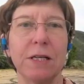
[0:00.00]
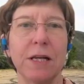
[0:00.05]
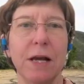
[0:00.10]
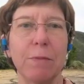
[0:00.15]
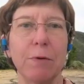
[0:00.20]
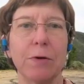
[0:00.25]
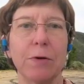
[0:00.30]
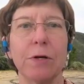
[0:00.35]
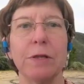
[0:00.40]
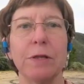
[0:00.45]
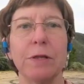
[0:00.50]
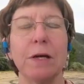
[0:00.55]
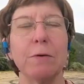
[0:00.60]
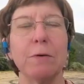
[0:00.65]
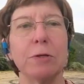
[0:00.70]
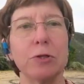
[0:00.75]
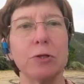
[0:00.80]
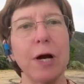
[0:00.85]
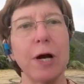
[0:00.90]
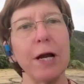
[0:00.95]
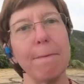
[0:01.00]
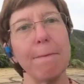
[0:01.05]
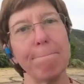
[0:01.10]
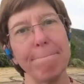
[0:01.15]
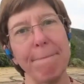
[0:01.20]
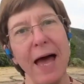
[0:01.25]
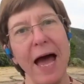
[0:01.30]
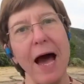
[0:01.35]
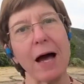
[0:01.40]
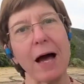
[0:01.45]
neighborhood, they were trying to
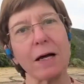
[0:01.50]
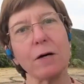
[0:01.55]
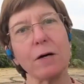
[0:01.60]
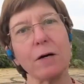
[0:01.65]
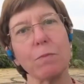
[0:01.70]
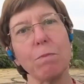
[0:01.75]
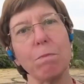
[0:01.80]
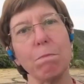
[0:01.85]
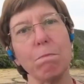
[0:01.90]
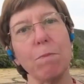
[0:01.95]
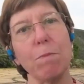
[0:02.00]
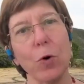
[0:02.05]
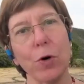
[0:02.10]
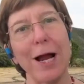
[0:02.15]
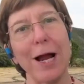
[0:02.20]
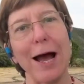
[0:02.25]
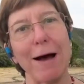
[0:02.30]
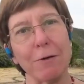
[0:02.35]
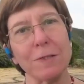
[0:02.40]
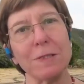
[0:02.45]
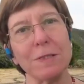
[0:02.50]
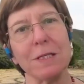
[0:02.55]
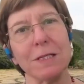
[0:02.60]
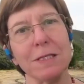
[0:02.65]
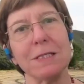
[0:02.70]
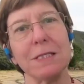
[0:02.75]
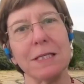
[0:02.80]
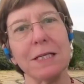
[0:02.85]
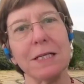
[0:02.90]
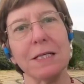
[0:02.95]
pack more
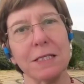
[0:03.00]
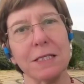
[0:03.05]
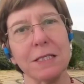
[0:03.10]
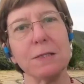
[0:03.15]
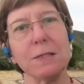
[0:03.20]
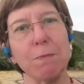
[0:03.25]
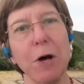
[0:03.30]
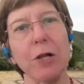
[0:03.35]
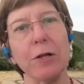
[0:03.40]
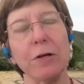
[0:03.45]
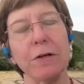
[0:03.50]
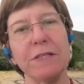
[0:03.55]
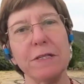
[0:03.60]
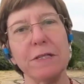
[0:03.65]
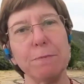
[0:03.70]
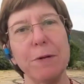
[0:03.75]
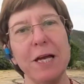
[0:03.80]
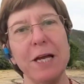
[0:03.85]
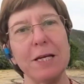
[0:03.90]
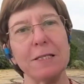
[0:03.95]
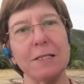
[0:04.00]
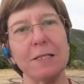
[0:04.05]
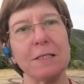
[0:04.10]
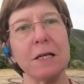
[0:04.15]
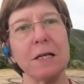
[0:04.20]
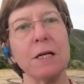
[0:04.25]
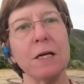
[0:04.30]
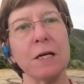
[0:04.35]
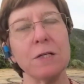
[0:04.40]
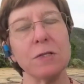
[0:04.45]
houses in a smaller space.